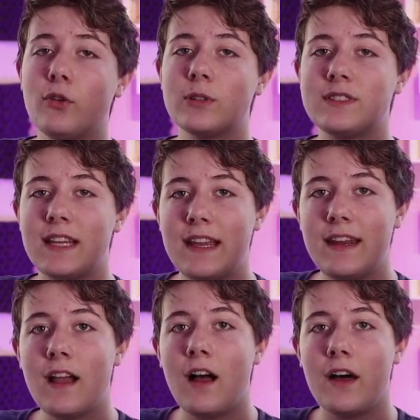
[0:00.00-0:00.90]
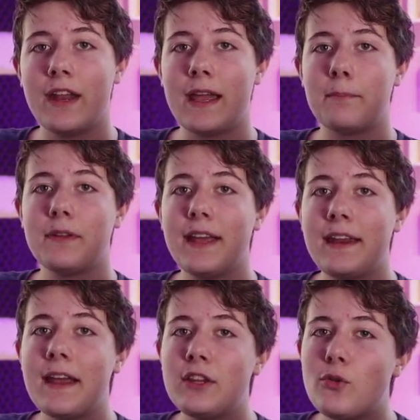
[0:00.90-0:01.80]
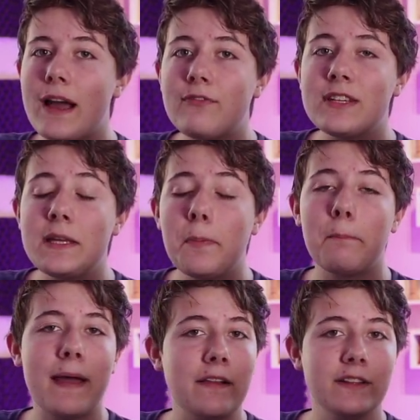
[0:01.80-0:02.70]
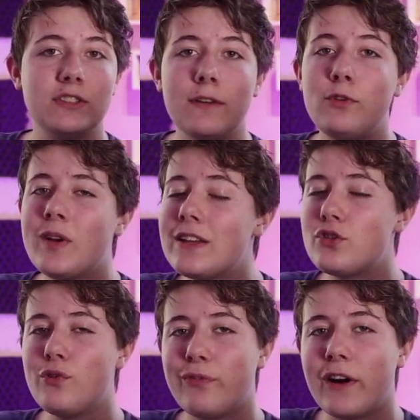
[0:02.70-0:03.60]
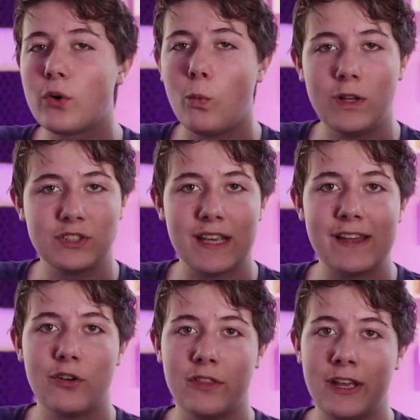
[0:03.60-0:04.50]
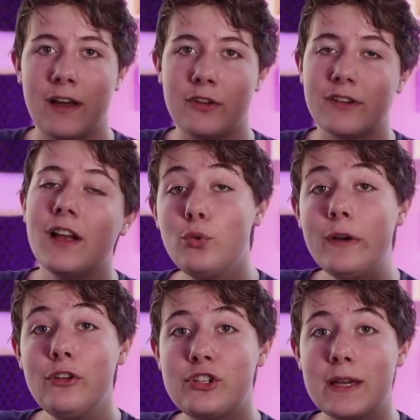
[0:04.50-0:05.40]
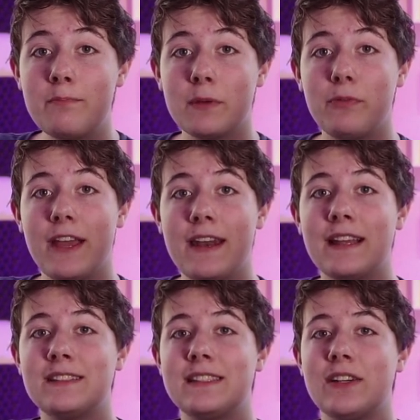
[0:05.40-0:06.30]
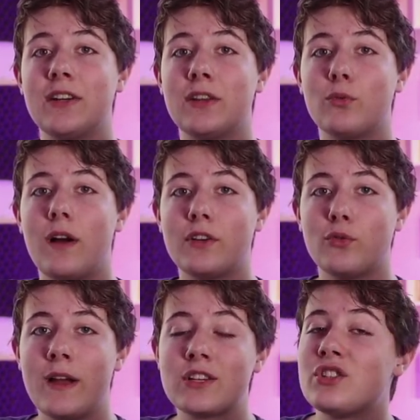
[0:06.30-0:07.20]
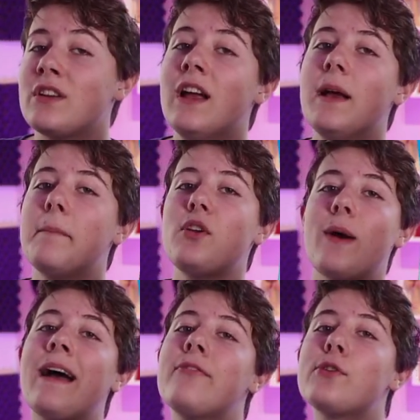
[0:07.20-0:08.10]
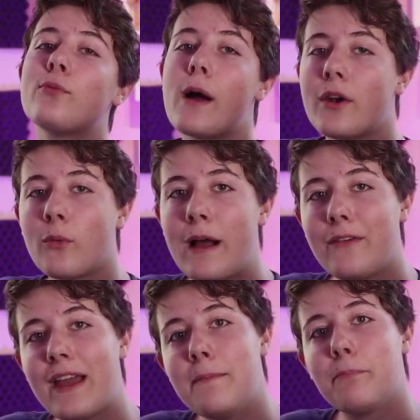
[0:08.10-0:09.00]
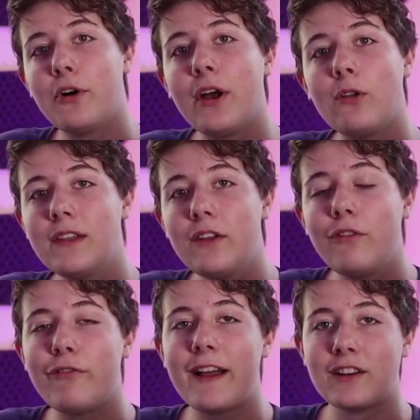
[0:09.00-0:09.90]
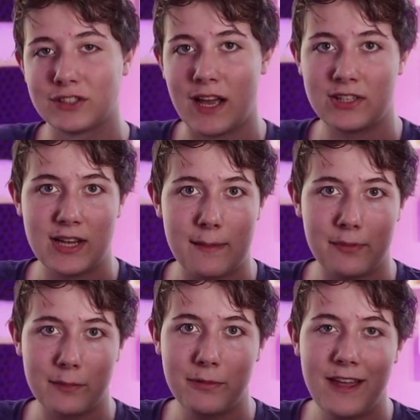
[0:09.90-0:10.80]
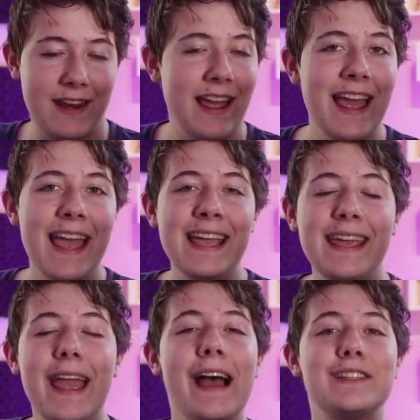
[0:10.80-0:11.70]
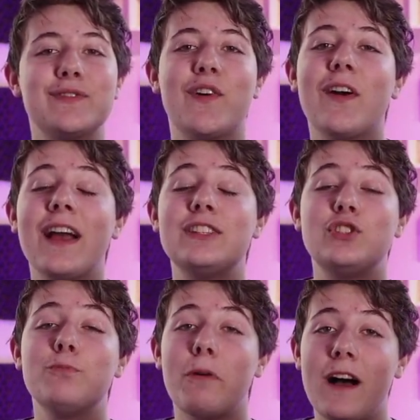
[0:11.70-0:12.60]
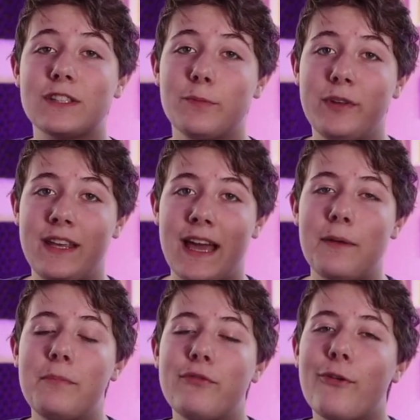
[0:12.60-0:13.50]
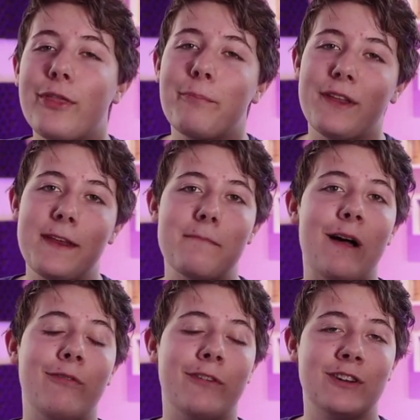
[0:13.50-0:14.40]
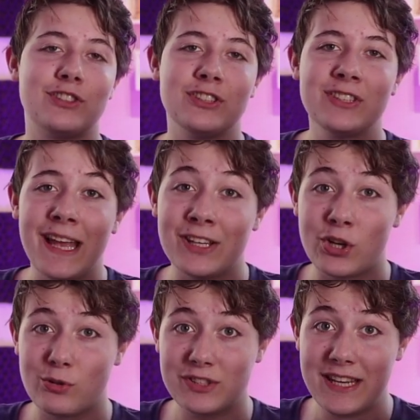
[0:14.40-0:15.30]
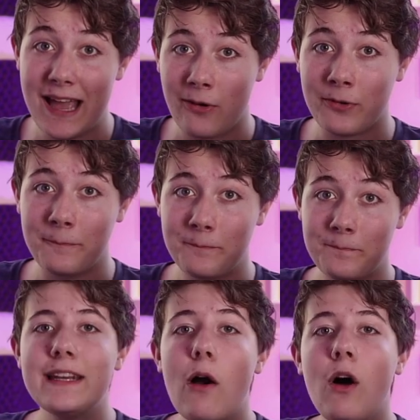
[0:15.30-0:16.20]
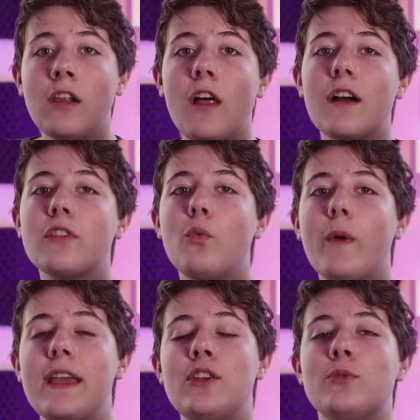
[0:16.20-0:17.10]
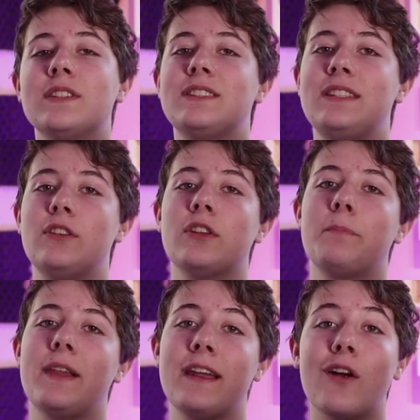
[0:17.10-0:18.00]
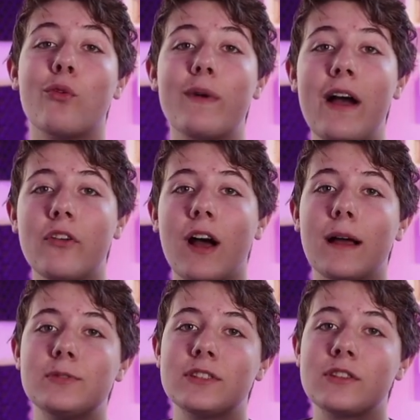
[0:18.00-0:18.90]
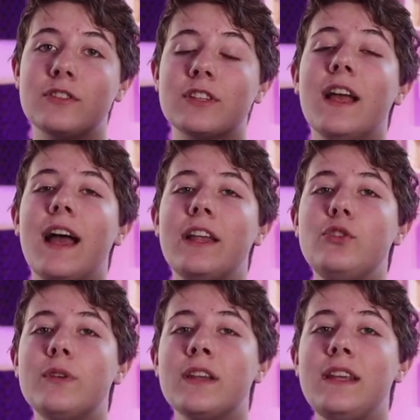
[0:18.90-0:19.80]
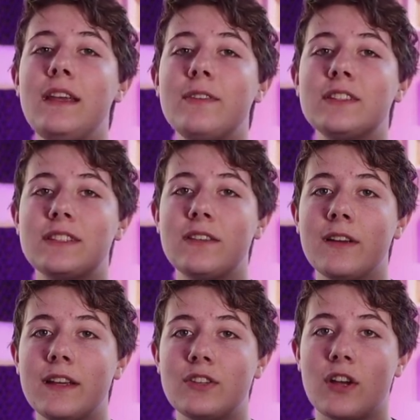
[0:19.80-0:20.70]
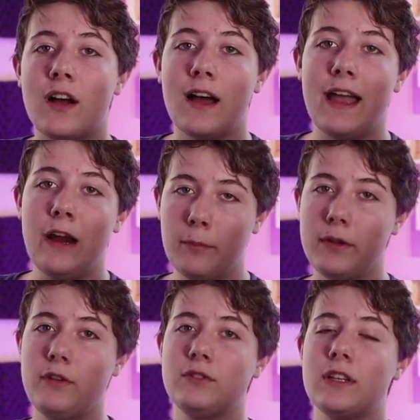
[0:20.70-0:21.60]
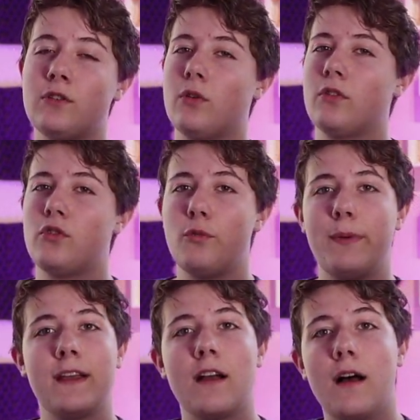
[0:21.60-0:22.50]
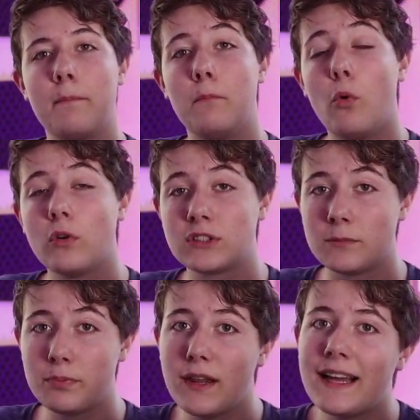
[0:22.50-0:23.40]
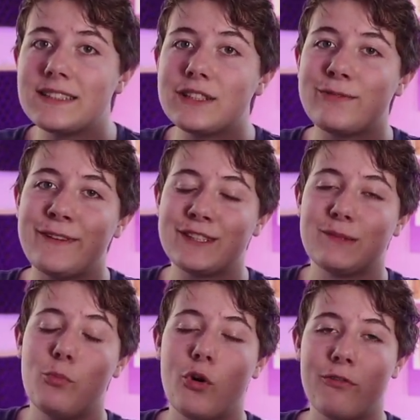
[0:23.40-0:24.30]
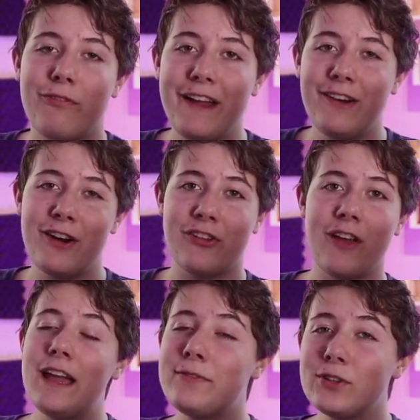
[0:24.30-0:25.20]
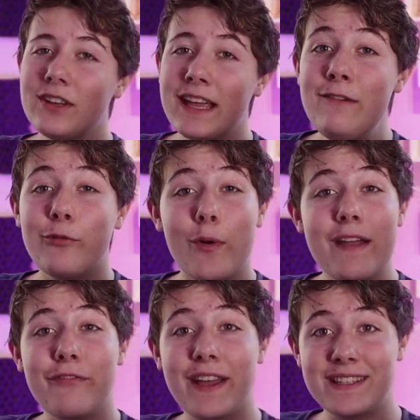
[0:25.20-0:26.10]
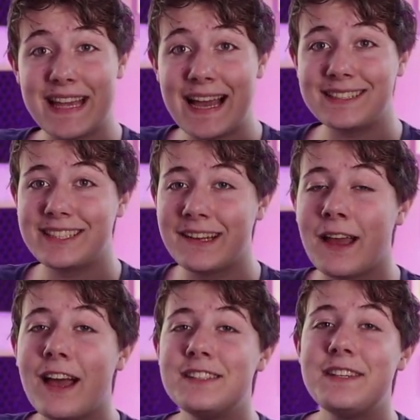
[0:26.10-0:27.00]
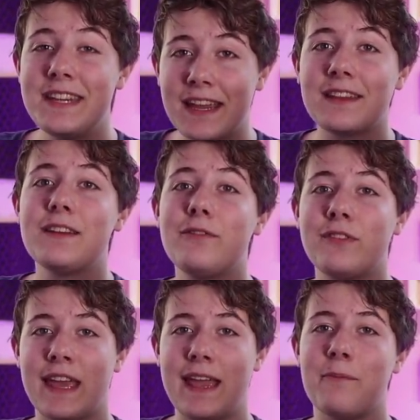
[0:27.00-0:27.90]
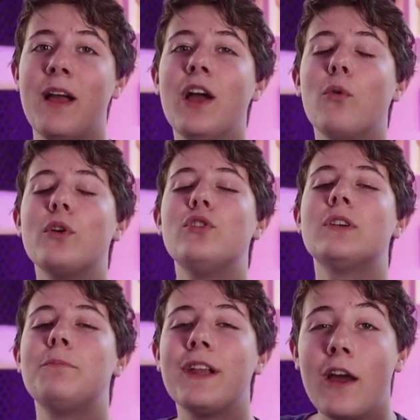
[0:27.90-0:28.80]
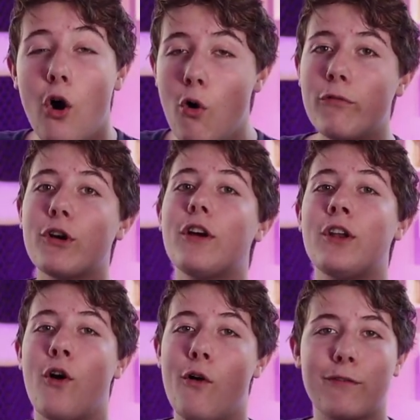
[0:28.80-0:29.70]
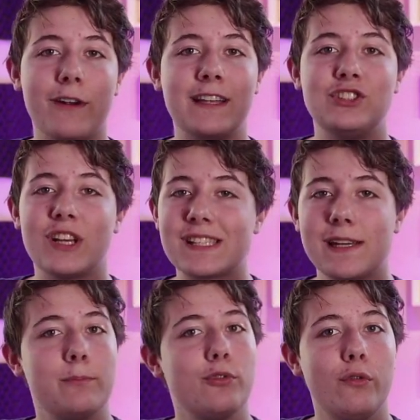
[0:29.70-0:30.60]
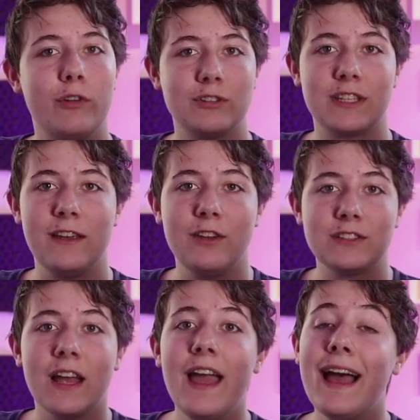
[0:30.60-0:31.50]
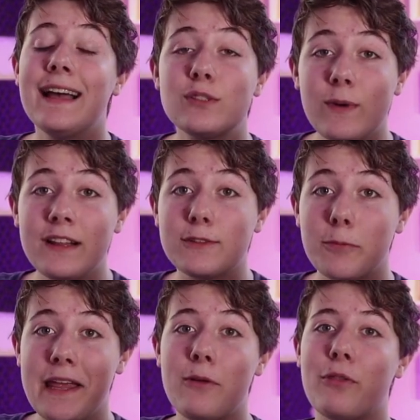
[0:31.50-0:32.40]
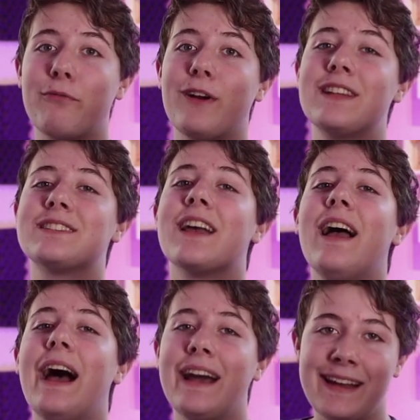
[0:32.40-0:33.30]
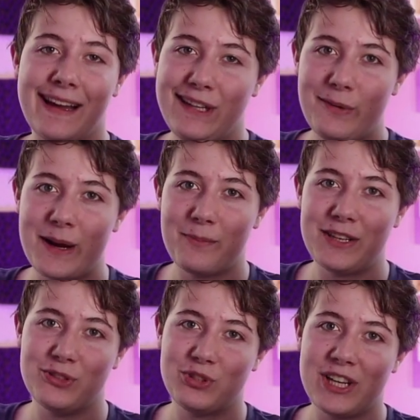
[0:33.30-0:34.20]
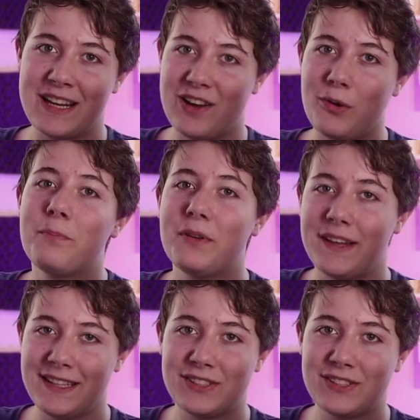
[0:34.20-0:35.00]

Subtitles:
you're standing on a plane and you have to keep it balanced. If you get too far to one side or the other, you will tip the plane and steer it in the wrong direction, but you have to run around and put out little fires on top of the plane and get as far as you possibly can before the plane malfunctions and goes down. Now, along the way, you can steer the plane around obstacles, and you can even steer it into hot air balloons in order to pick up more supplies to fix more fires. If you're looking for a fantastic, addictive game where you can play over and over and just improve your skills, as well as playing with friends, I'd highly recommend you check out Plain